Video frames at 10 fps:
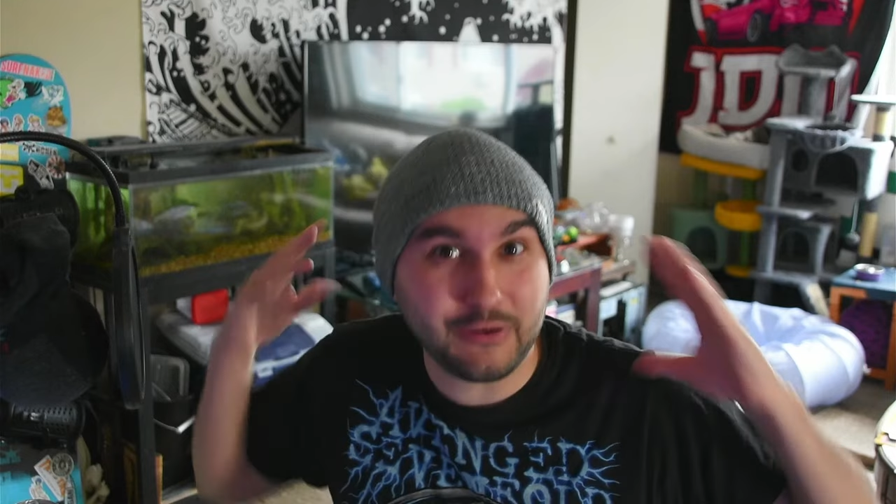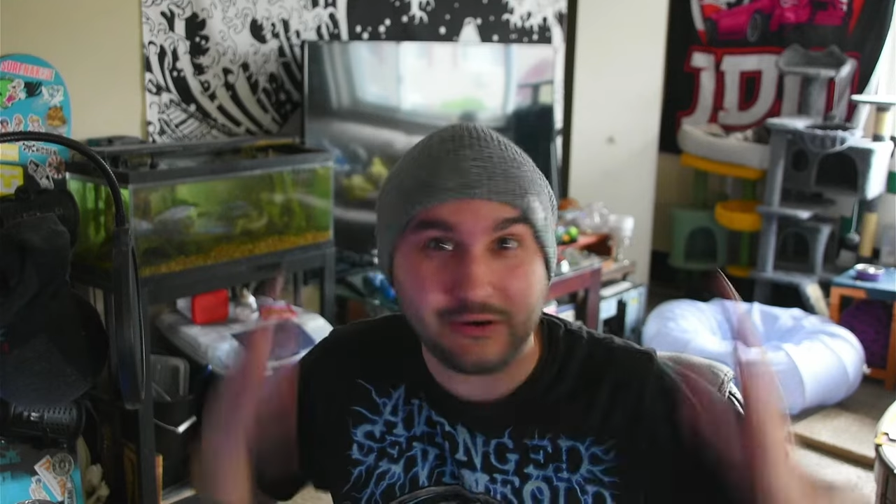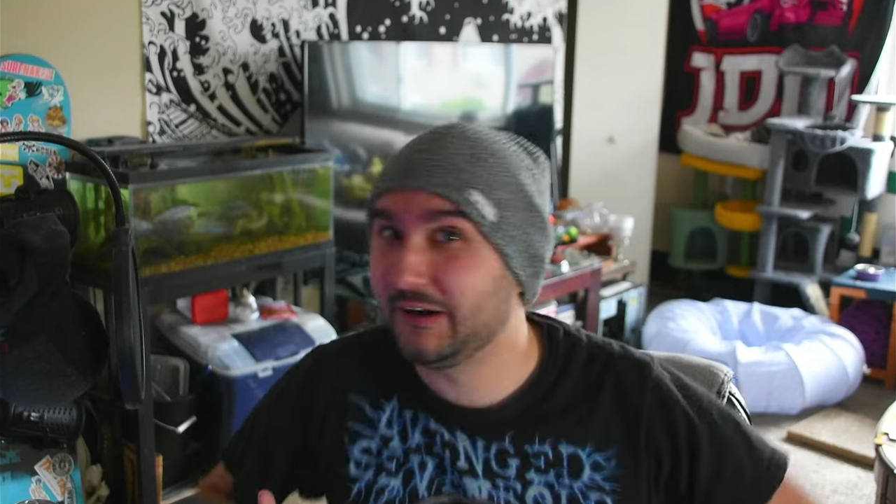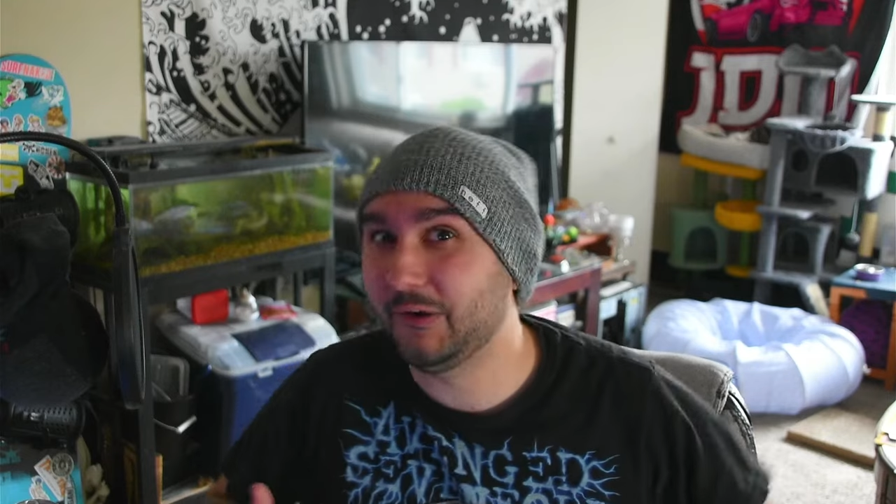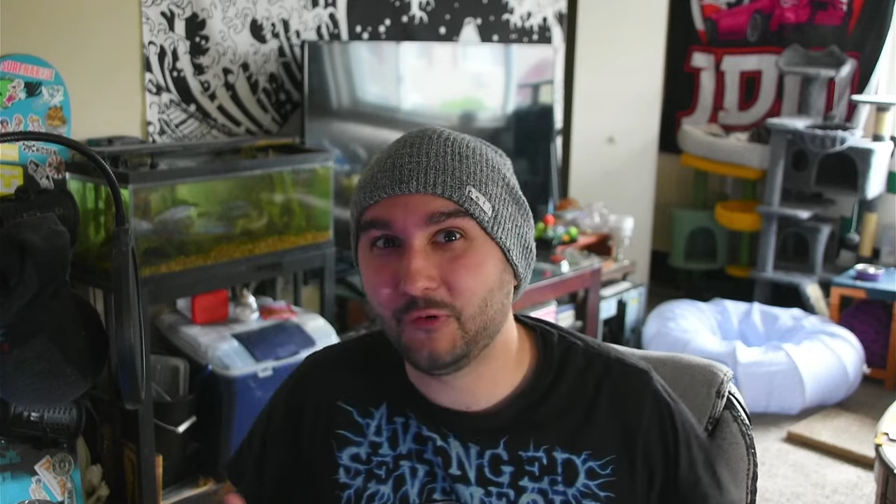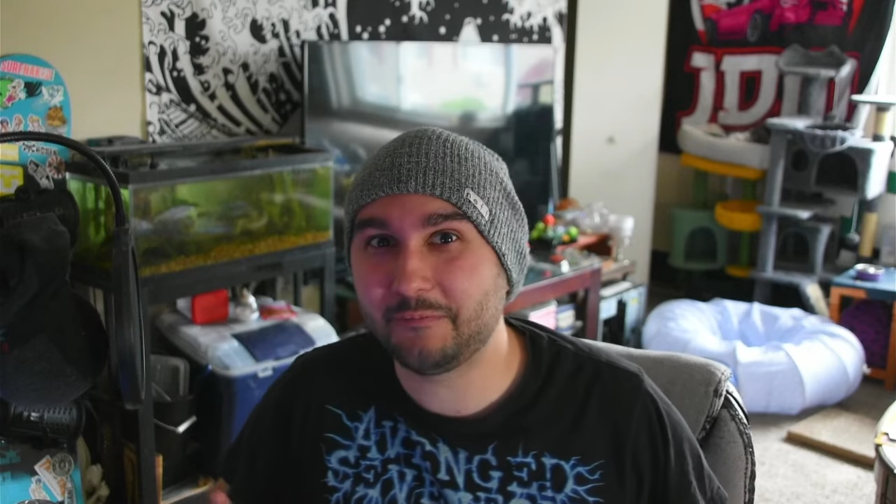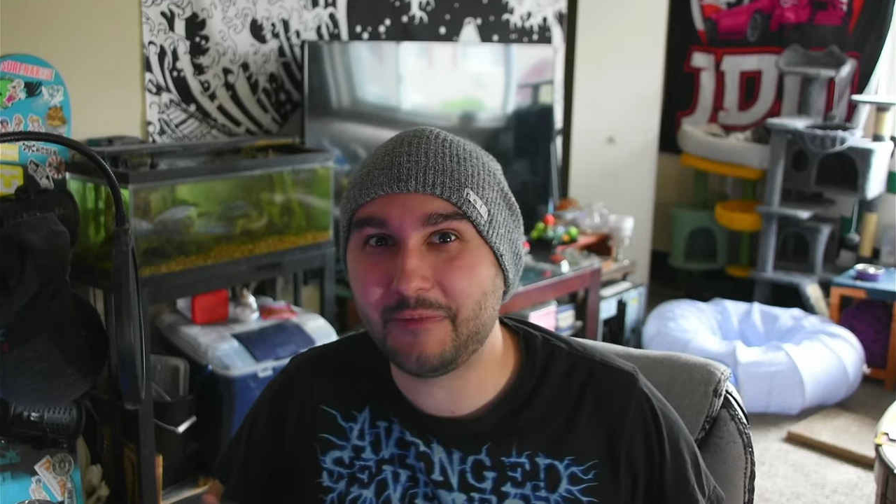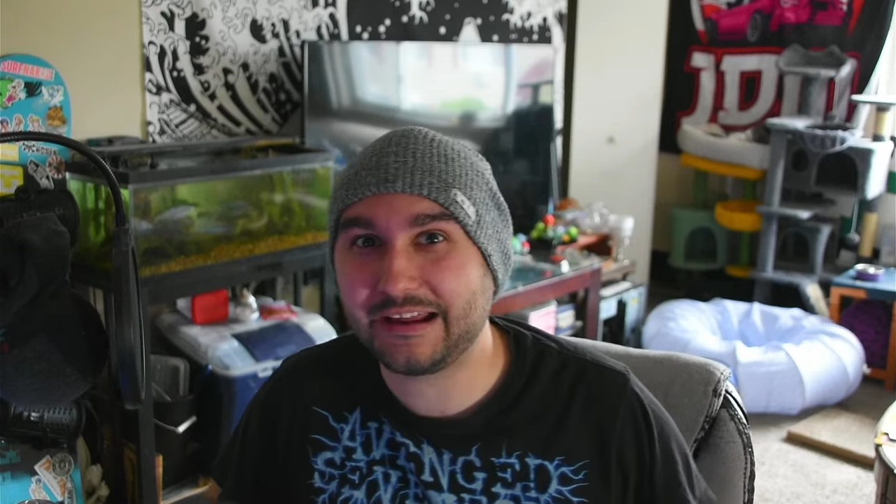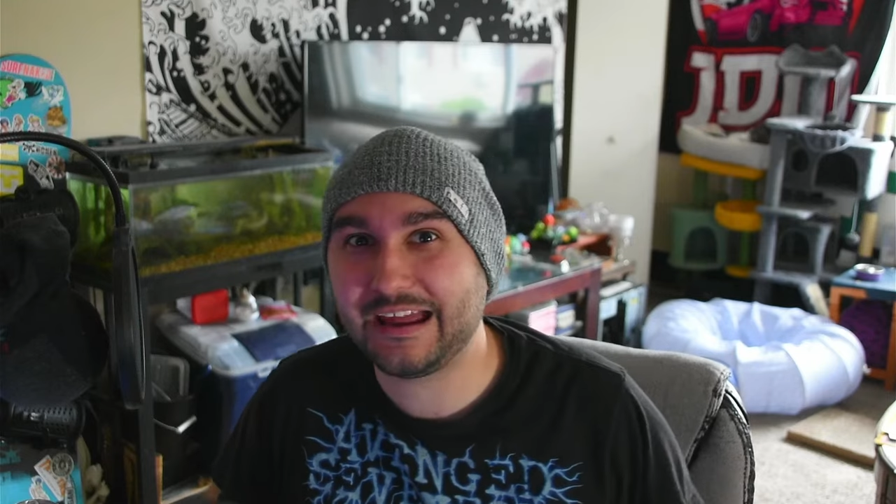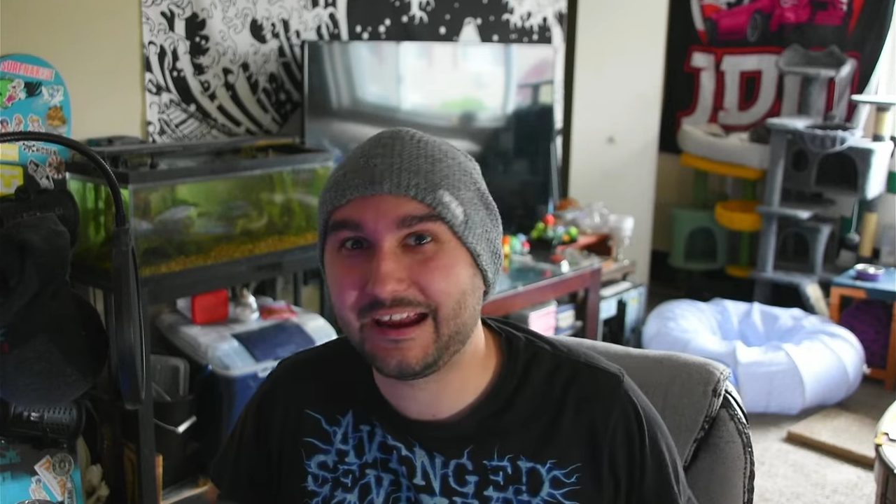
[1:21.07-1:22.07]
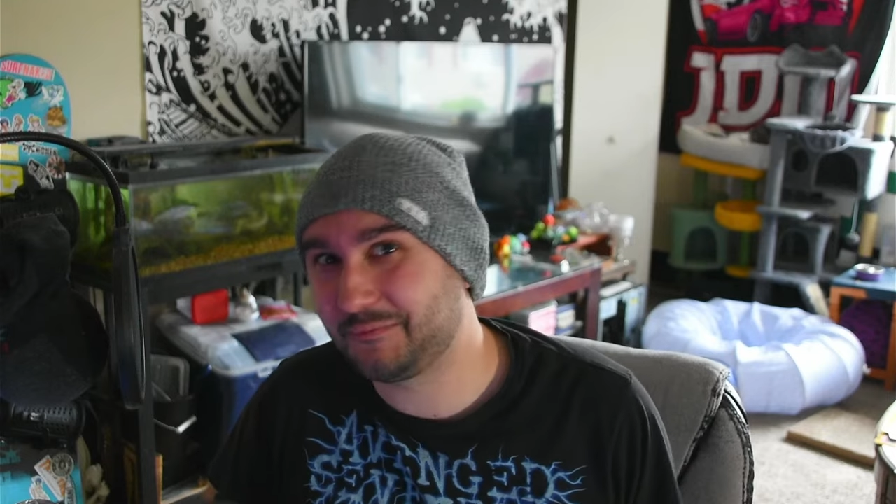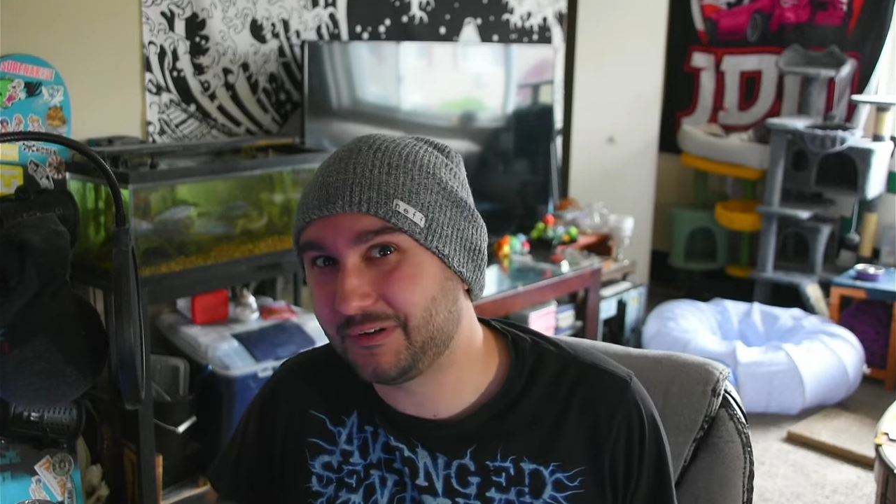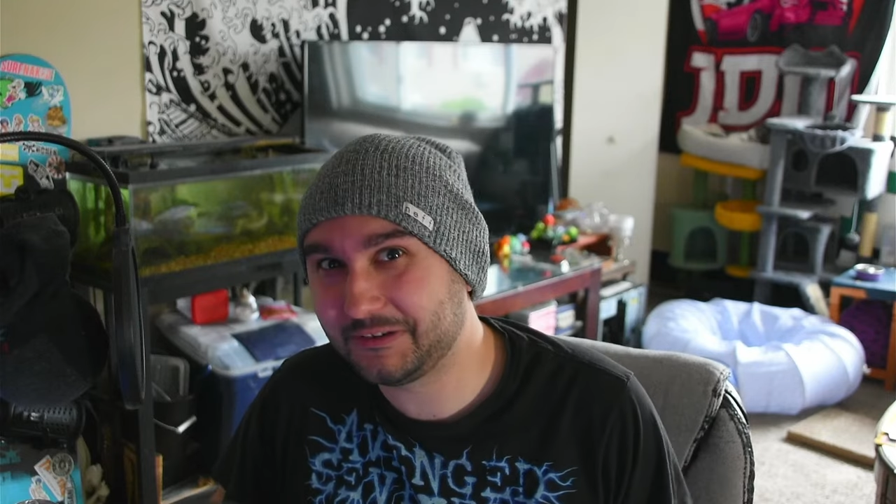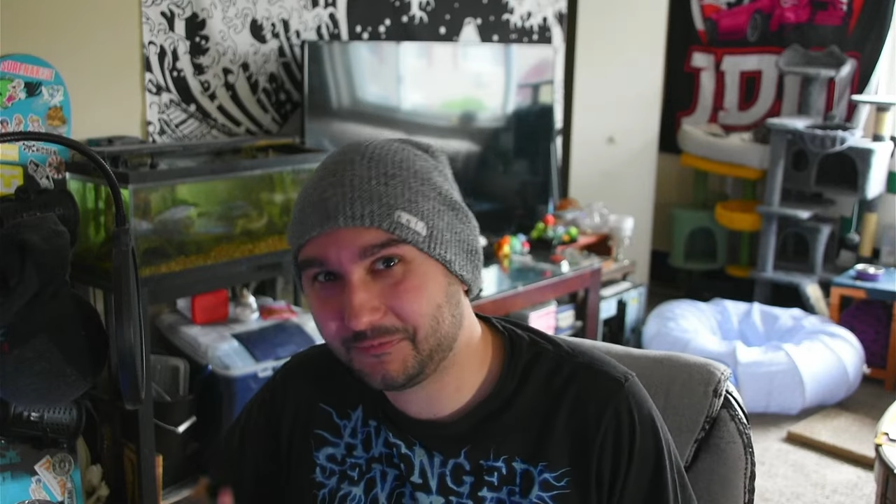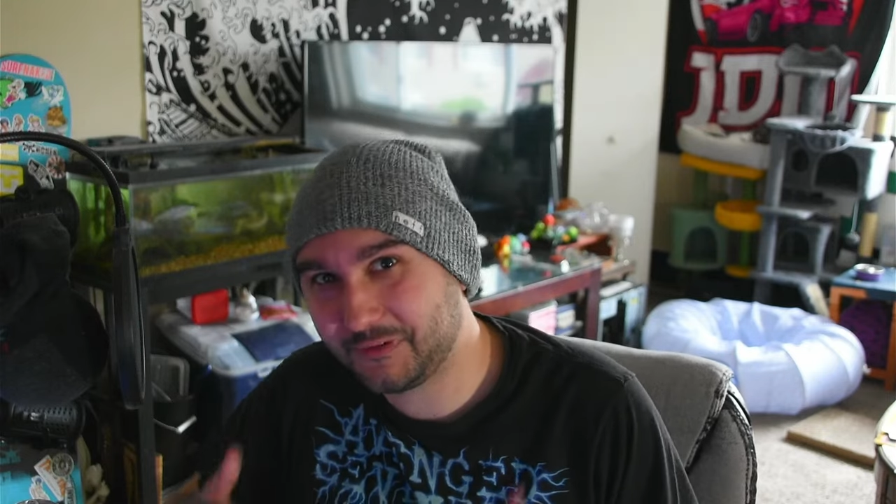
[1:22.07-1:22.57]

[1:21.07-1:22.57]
bunga with my camera,